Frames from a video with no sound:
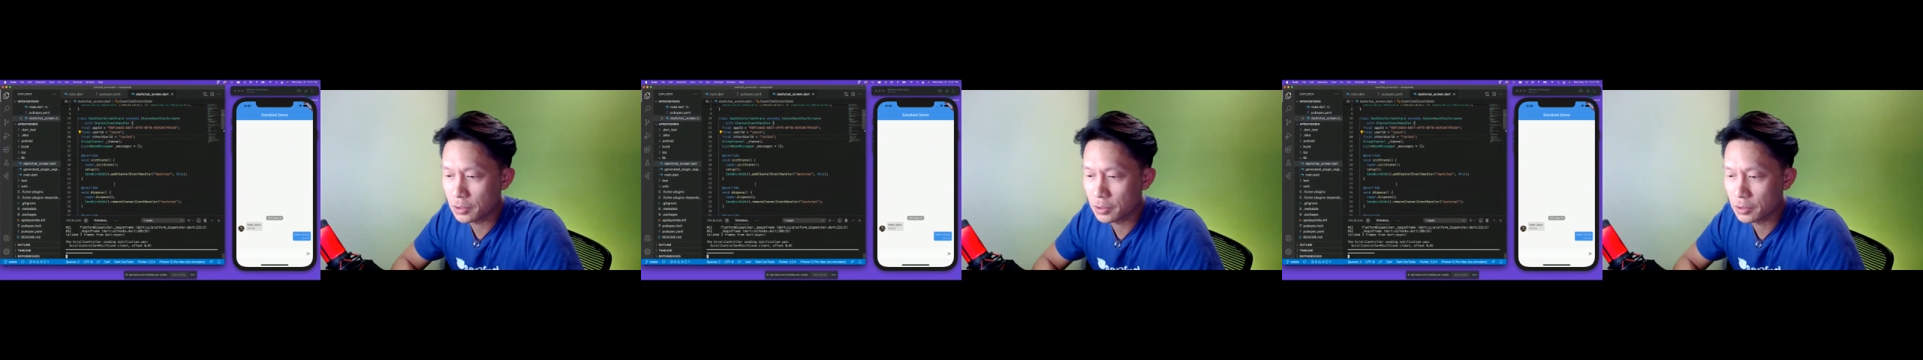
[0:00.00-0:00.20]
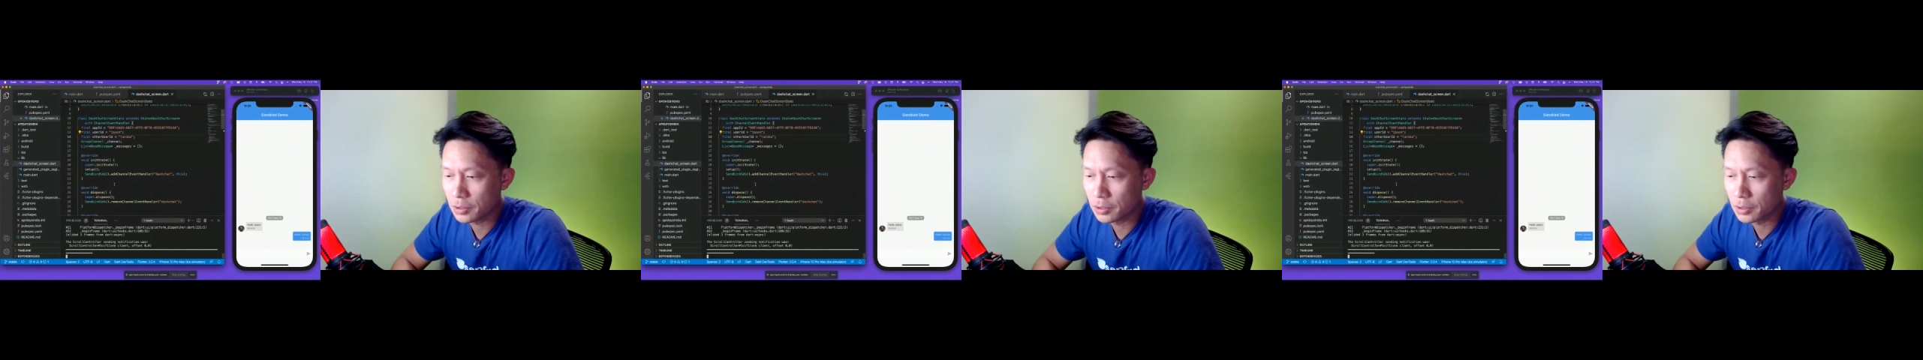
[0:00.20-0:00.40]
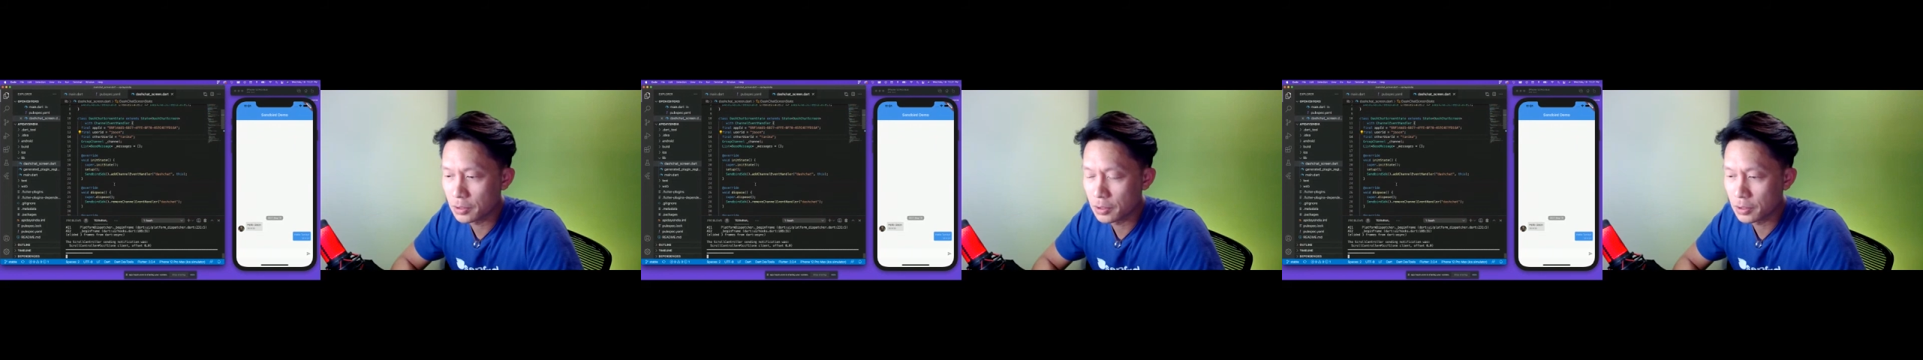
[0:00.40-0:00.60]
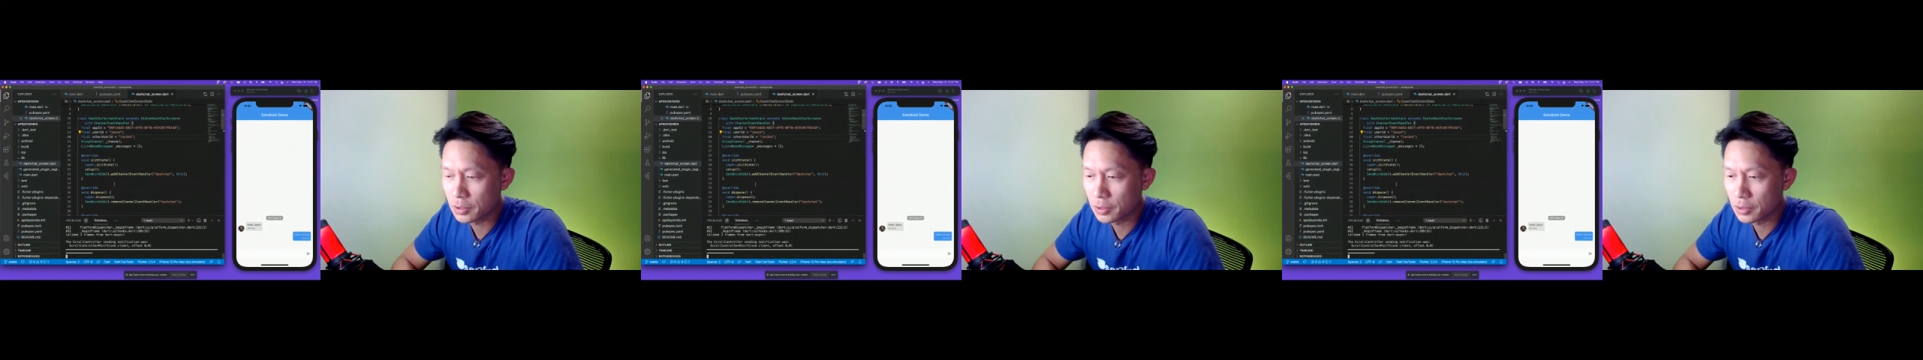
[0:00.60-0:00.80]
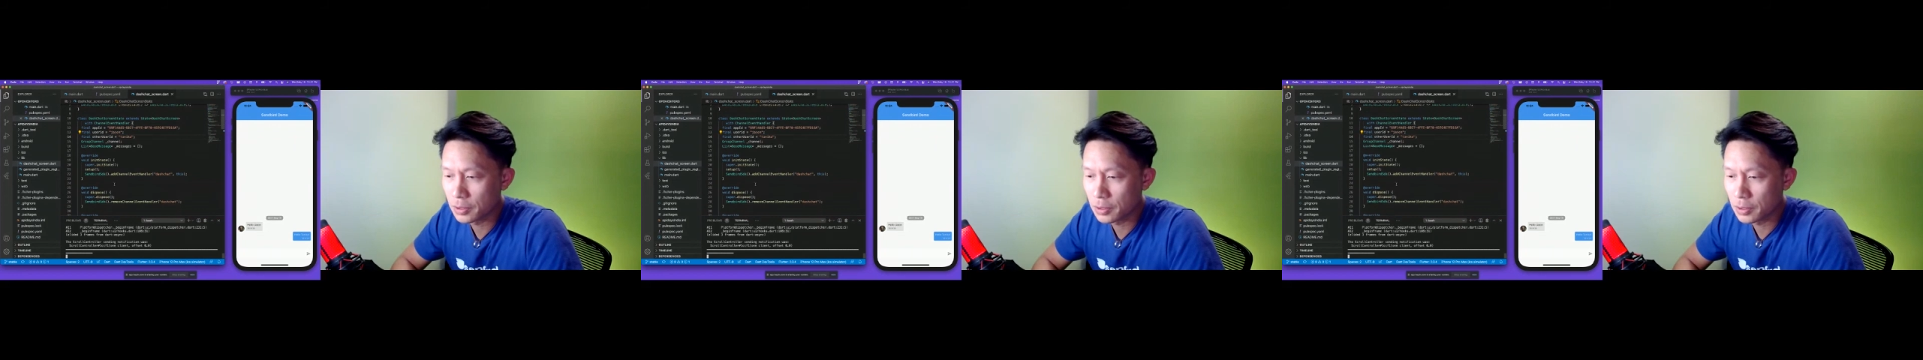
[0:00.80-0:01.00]

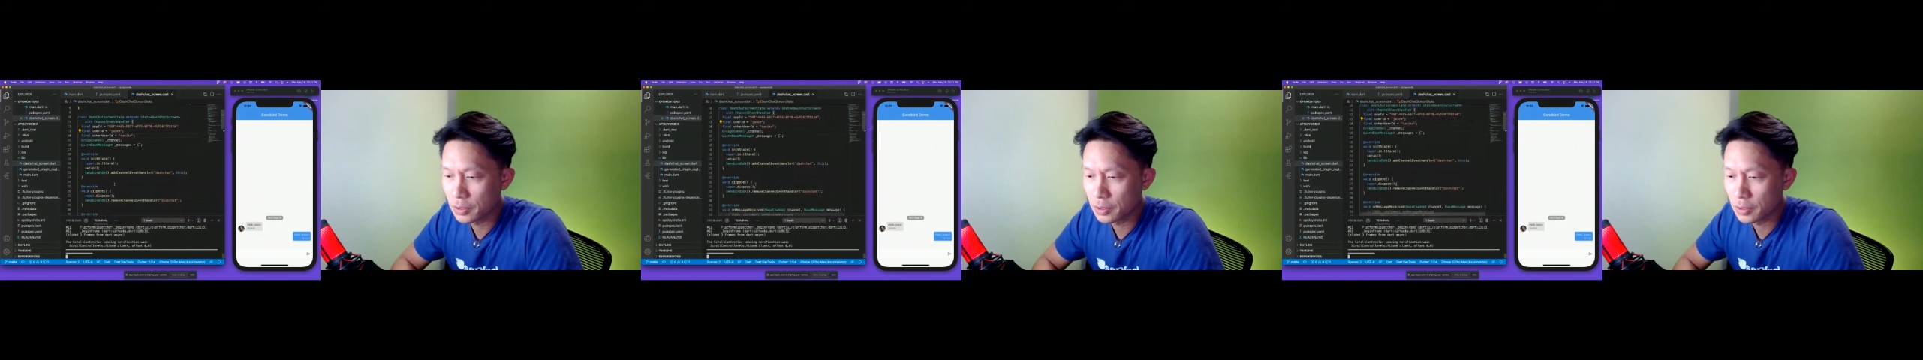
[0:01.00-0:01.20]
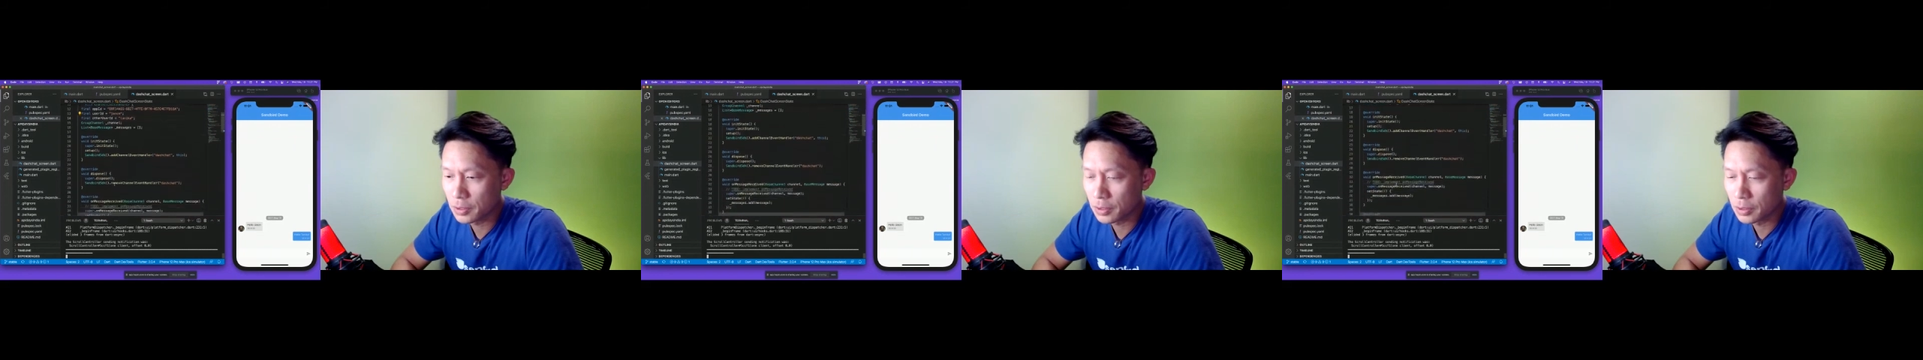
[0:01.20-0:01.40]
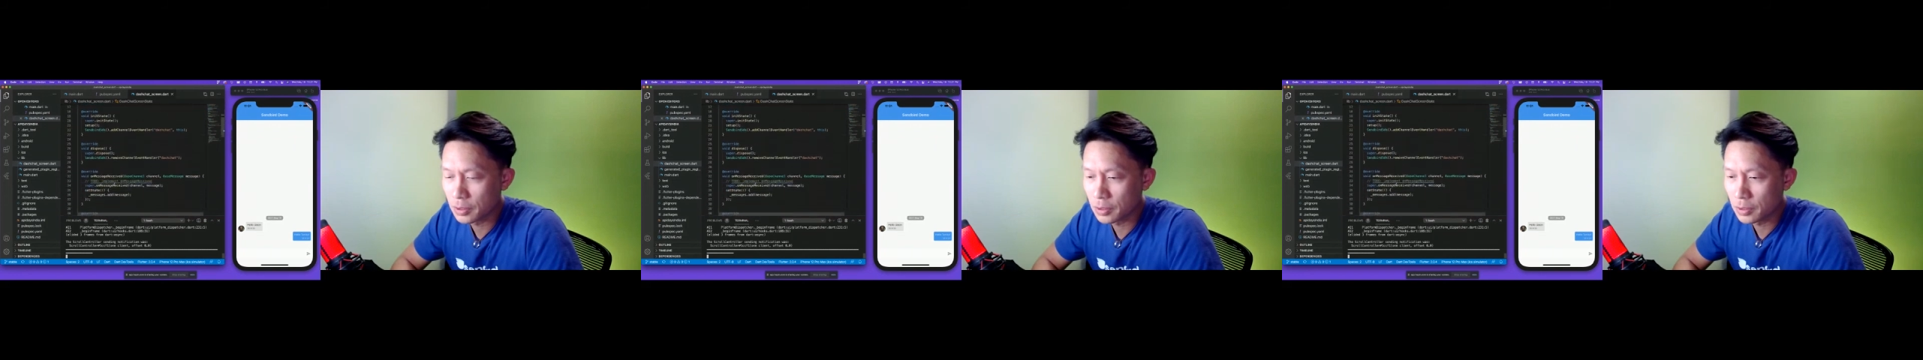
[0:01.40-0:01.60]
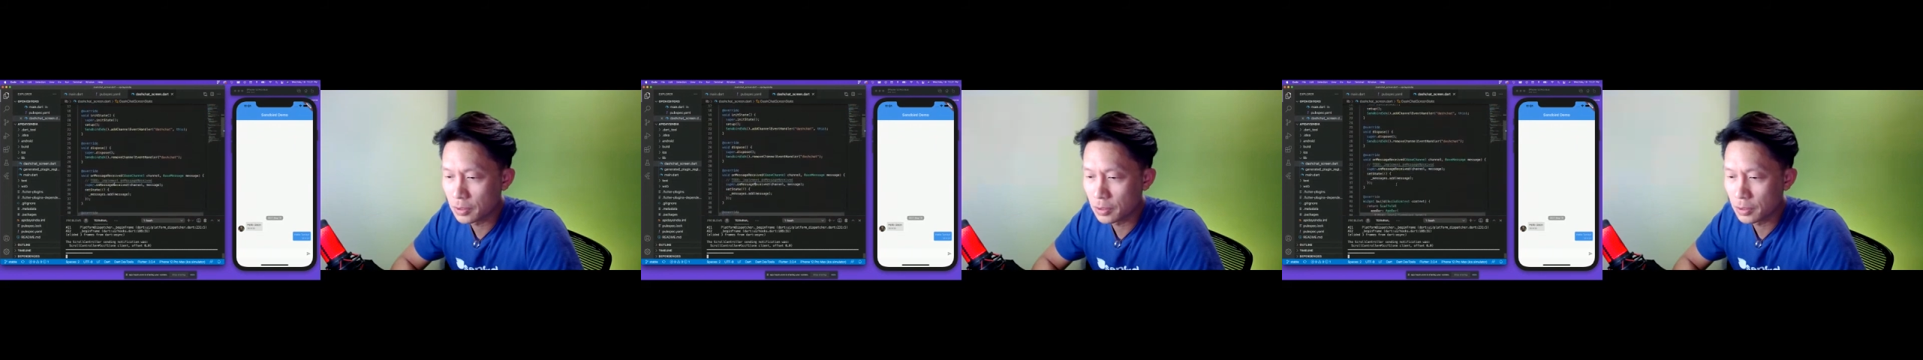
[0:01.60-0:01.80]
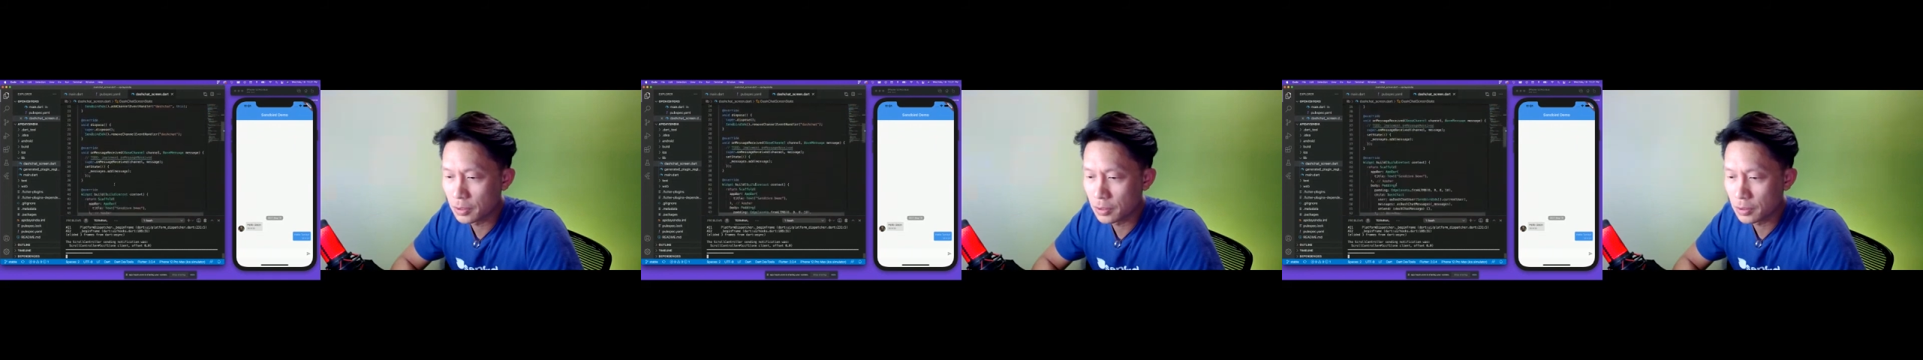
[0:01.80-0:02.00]
[no speech]